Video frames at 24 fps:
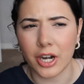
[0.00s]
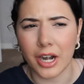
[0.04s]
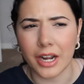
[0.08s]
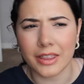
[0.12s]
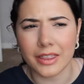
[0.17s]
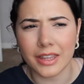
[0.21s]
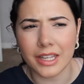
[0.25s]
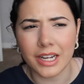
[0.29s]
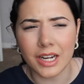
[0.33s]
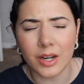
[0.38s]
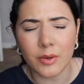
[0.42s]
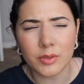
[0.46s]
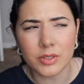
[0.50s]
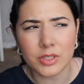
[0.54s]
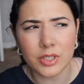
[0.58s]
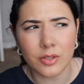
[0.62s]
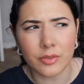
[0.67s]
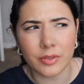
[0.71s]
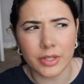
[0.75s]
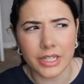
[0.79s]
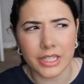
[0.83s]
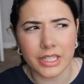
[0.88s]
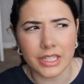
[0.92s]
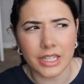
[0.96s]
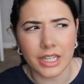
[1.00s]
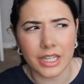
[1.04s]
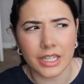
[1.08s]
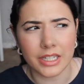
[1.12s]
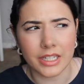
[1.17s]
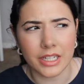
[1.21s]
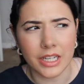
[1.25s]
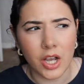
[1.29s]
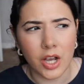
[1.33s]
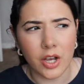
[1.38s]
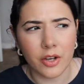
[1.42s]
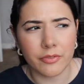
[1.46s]
I think I was already
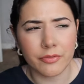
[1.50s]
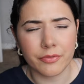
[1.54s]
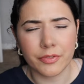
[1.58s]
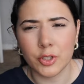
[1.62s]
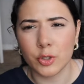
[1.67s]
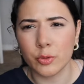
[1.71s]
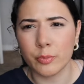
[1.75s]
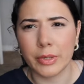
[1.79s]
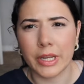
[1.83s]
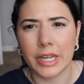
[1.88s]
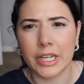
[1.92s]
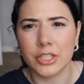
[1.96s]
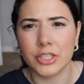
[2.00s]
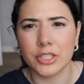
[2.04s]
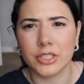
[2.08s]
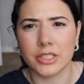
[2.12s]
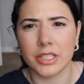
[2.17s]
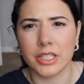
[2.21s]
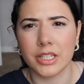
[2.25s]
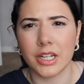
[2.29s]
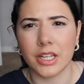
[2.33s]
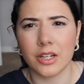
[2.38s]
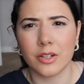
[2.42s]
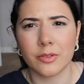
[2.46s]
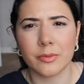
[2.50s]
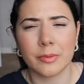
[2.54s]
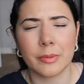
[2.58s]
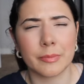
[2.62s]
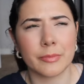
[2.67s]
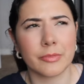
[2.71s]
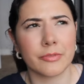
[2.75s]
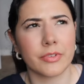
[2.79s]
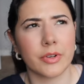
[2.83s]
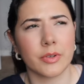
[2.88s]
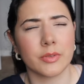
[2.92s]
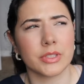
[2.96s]
like a few pages in. I don't
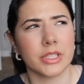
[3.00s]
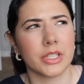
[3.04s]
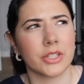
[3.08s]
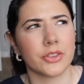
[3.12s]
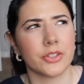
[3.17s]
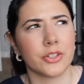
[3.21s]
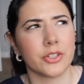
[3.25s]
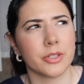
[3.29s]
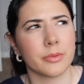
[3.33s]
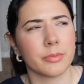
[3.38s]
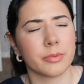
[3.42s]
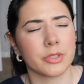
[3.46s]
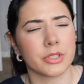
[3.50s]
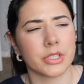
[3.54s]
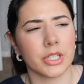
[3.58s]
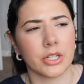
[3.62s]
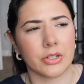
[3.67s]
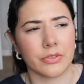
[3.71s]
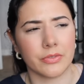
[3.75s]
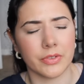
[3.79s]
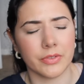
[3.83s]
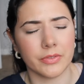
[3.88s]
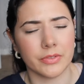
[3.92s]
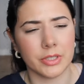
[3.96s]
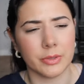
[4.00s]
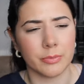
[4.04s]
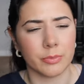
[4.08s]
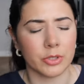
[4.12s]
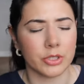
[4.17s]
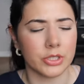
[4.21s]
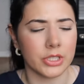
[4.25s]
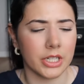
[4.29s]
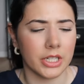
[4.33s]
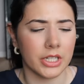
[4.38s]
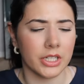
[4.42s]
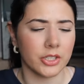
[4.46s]
remember if I was like 30% or
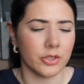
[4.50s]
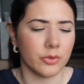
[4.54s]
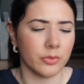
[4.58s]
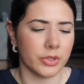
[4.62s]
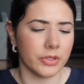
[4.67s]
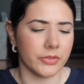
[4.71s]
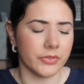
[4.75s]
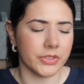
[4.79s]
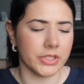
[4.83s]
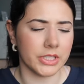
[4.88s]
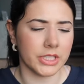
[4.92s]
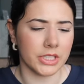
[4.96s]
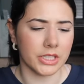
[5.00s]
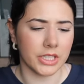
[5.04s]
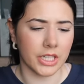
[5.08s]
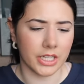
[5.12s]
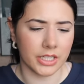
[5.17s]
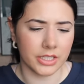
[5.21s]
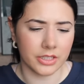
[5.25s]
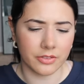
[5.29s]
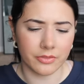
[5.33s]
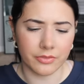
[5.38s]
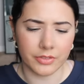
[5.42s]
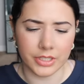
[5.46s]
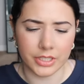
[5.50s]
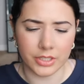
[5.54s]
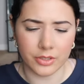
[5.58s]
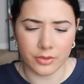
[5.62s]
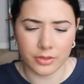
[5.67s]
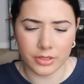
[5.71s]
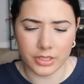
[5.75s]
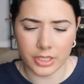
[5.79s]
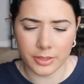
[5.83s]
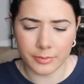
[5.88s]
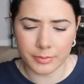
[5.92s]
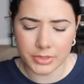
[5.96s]
50%, and you would have seen that in the video
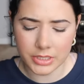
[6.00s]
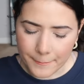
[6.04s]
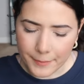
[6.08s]
clips.